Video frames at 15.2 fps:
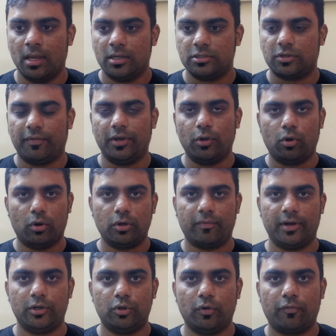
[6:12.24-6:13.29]
So when
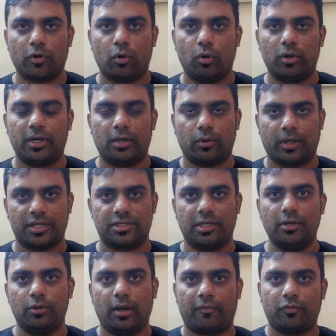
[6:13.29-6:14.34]
you do for hold at
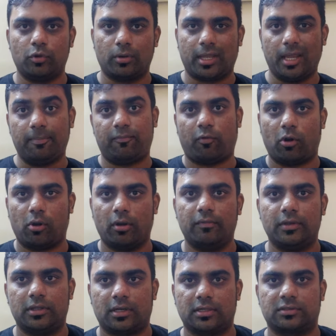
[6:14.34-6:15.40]
location, you'll have to keep following
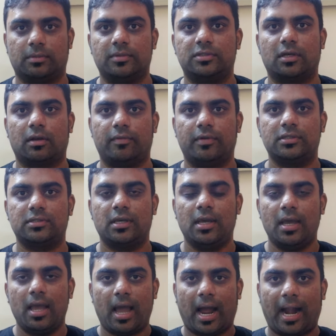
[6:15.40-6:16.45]
with the customer service,
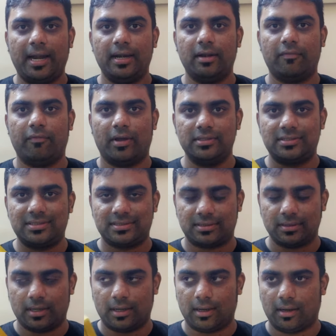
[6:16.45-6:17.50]
and
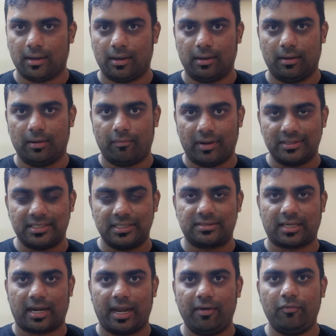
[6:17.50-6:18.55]
once
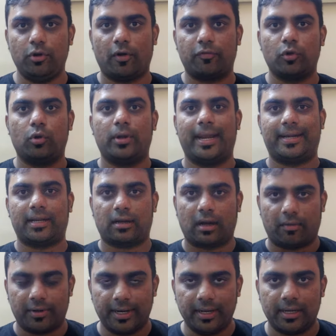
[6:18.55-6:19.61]
it's arrived, you have to get a
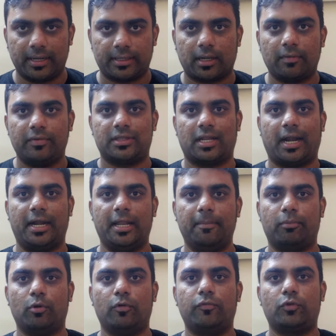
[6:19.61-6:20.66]
covering letter with an
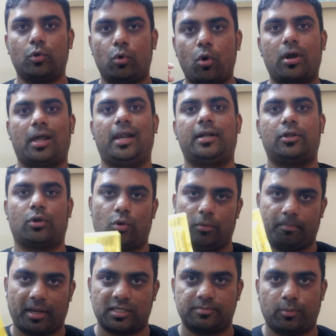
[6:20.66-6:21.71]
ID proof to go collect your
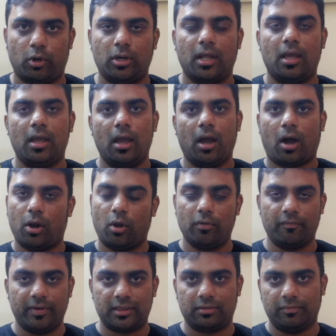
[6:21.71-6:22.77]
own passport
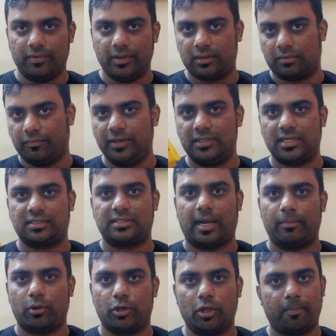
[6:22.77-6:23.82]
along with visa
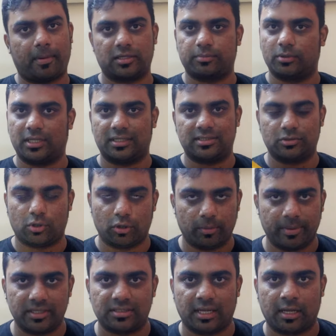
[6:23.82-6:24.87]
stamped on your passport. That is going
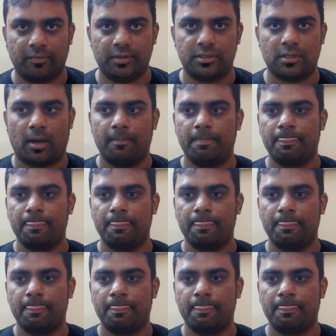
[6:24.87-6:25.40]
to be a sticker visa.